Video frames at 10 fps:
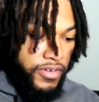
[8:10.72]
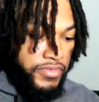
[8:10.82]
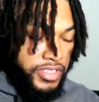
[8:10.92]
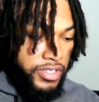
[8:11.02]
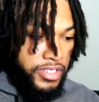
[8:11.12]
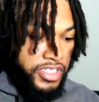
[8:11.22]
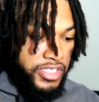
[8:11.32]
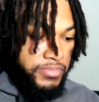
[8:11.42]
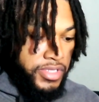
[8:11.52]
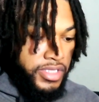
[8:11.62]
restarting
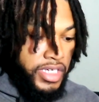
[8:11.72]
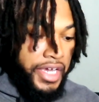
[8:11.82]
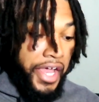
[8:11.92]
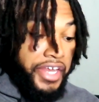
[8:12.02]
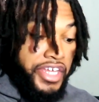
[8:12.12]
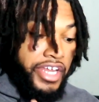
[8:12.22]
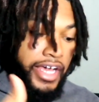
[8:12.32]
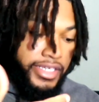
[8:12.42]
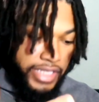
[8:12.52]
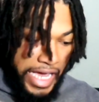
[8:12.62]
DME, and
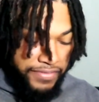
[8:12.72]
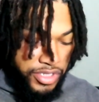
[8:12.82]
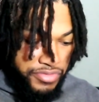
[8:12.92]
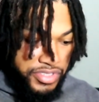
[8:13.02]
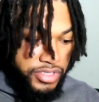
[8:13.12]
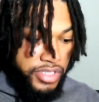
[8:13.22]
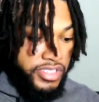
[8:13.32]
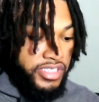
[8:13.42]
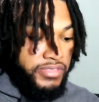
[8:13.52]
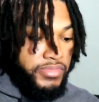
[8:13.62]
then after it
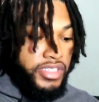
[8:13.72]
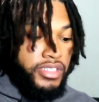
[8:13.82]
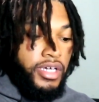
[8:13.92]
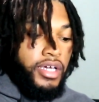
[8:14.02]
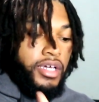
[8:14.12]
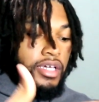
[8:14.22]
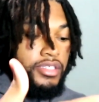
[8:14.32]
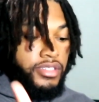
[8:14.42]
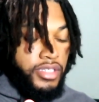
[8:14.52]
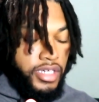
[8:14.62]
restarts the DME
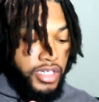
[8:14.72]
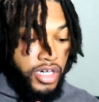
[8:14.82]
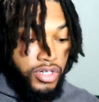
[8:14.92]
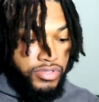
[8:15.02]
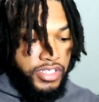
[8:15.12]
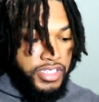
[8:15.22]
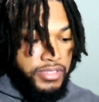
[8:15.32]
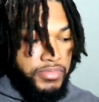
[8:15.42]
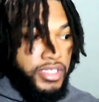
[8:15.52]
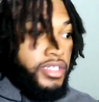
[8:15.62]
and codes the
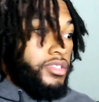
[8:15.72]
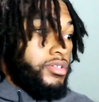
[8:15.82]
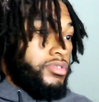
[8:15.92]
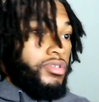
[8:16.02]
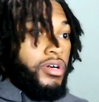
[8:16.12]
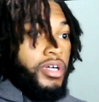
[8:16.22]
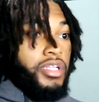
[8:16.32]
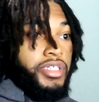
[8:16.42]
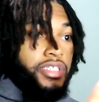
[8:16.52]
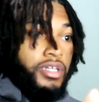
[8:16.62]
DME, it's gonna start
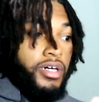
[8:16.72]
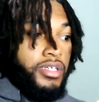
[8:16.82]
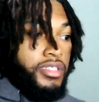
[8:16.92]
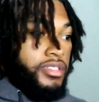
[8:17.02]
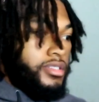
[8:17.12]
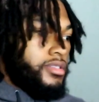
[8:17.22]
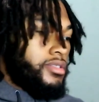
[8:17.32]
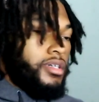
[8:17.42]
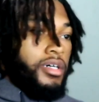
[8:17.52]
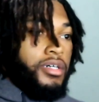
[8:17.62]
clearing all
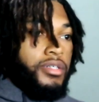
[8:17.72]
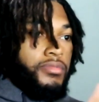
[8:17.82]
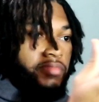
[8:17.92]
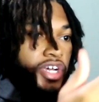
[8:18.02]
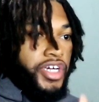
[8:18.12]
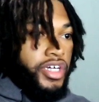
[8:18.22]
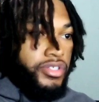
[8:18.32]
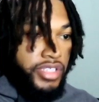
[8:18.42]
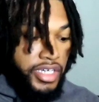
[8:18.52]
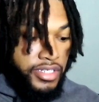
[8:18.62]
these error
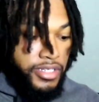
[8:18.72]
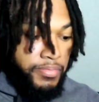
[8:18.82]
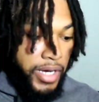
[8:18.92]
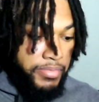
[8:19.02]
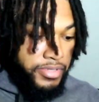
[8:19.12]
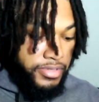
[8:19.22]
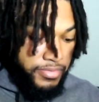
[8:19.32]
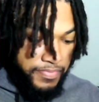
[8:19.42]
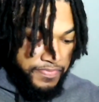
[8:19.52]
codes that ended up popping up.